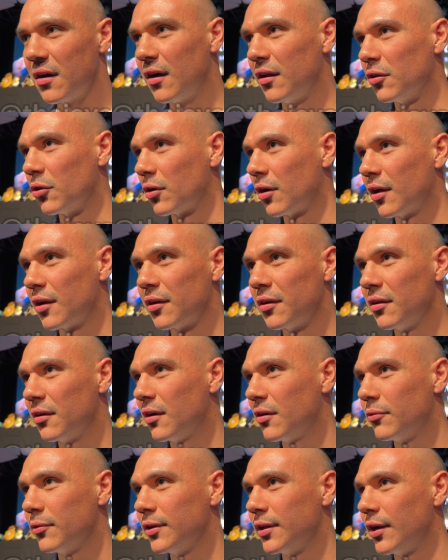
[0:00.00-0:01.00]
Oh look, I,
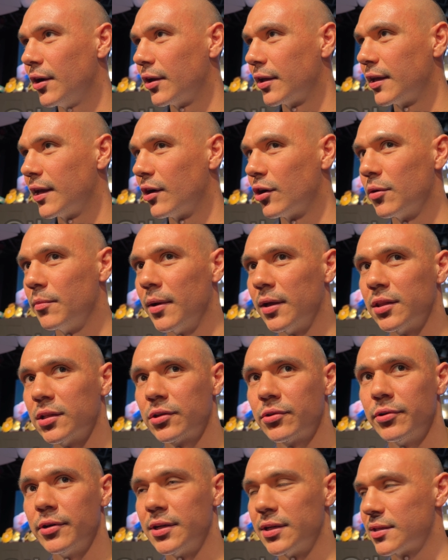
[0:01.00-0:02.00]
I really don't care about the
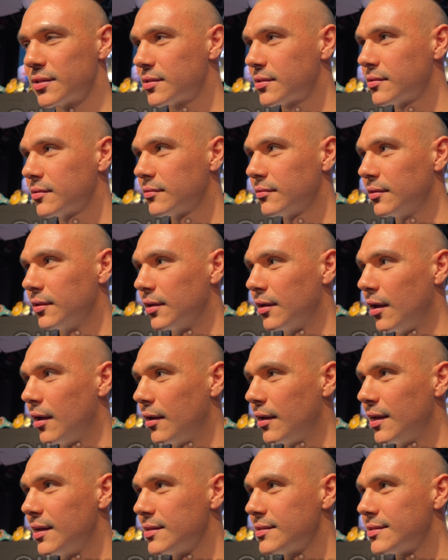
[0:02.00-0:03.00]
critics. You
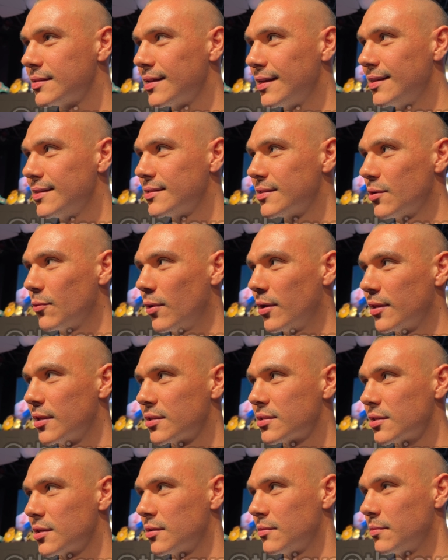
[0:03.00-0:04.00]
know, he's he's the one
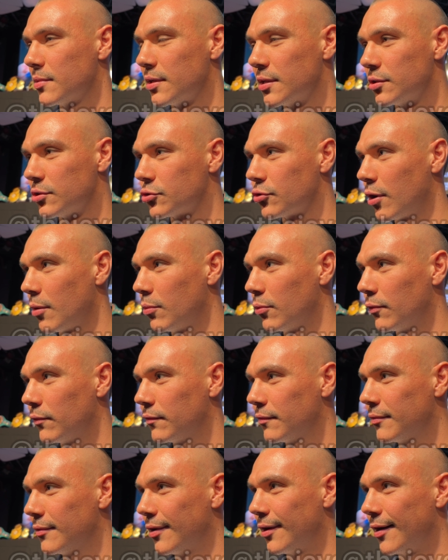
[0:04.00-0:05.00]
that's going to be in trouble,
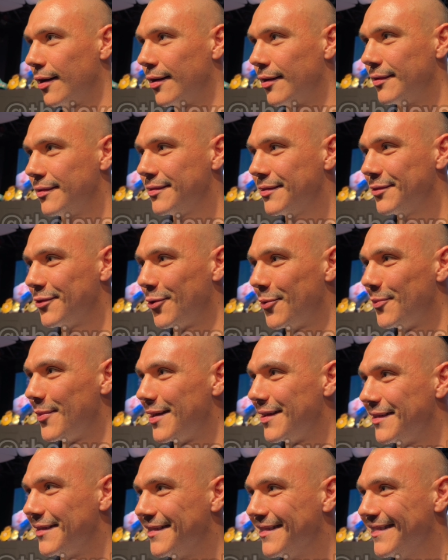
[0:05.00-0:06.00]
uh, not
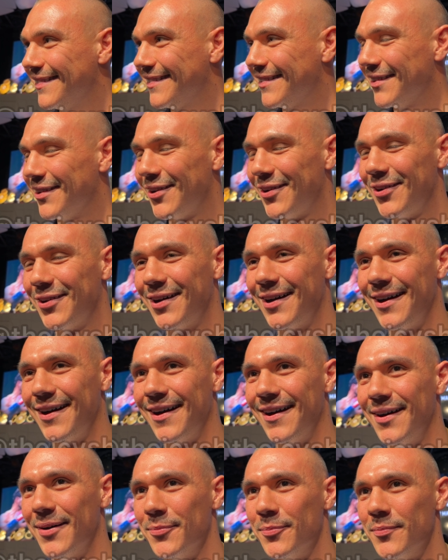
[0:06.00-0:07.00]
me. You know.
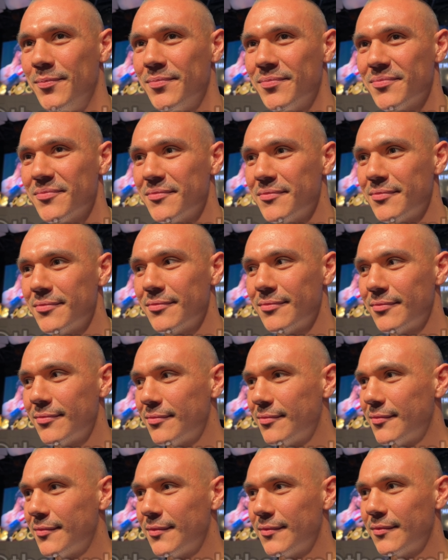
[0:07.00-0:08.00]
Um,
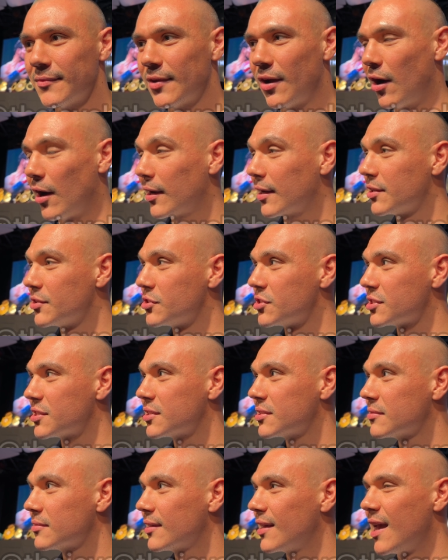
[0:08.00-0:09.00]
I can
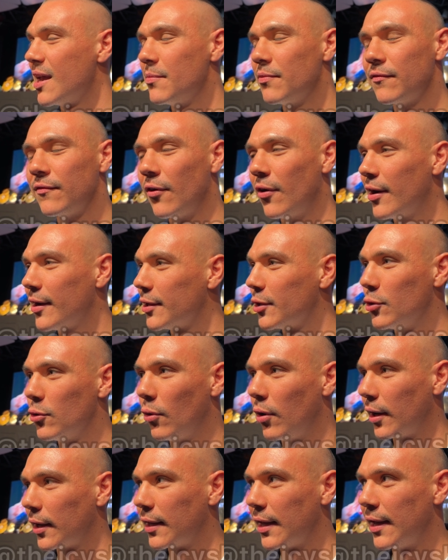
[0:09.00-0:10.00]
just keep fighting who
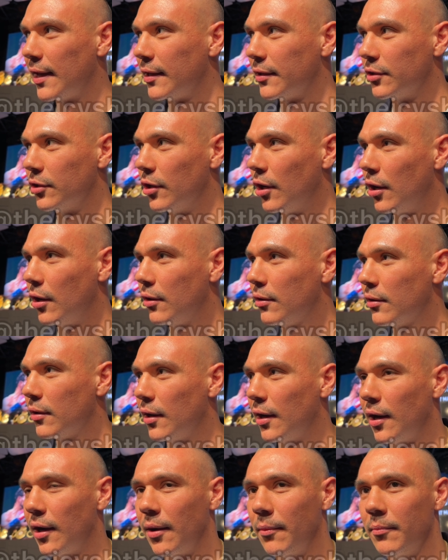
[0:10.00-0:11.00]
I can, you know.
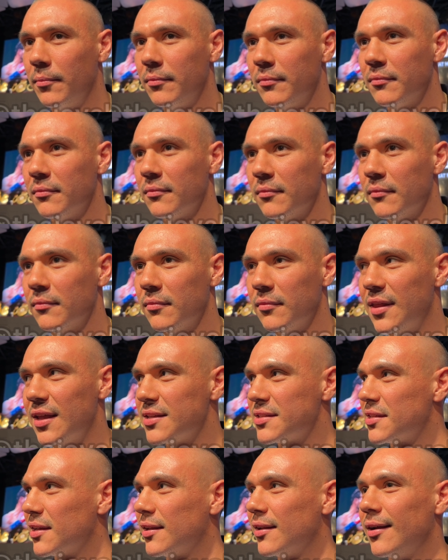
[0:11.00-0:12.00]
Um,
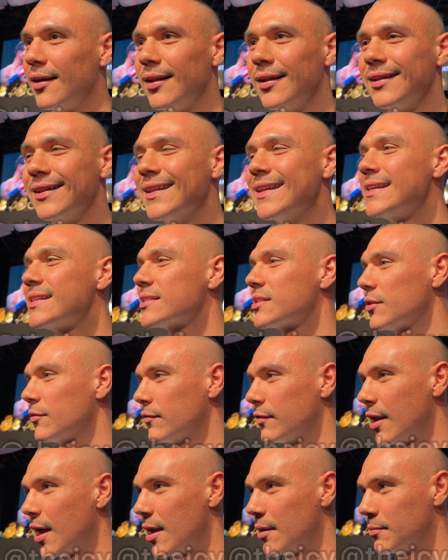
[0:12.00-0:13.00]
there's a, a, list of
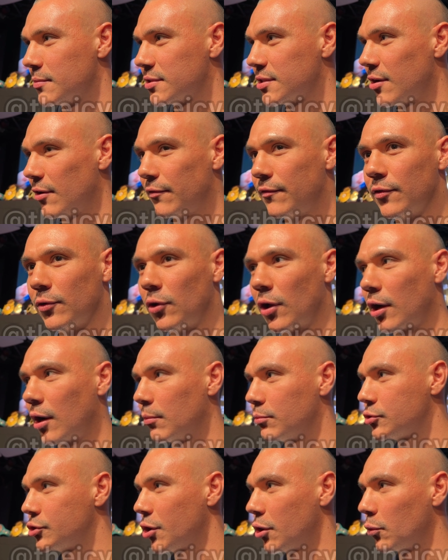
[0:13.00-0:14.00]
names. I feel like
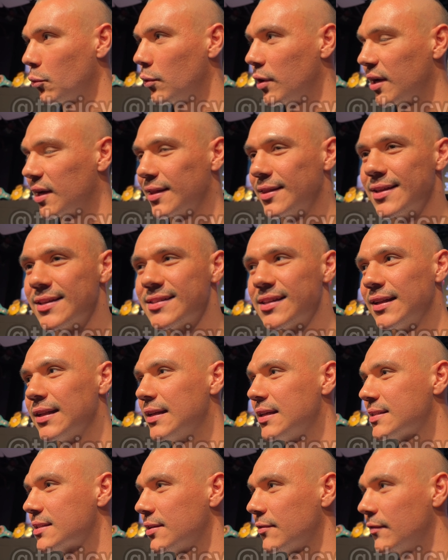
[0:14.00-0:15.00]
I'm John Wick and there's a
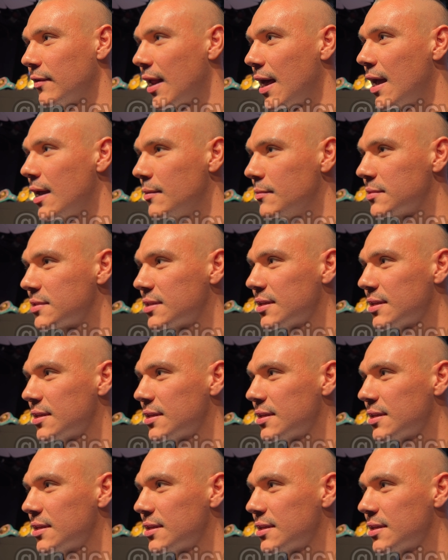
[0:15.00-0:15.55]
list of names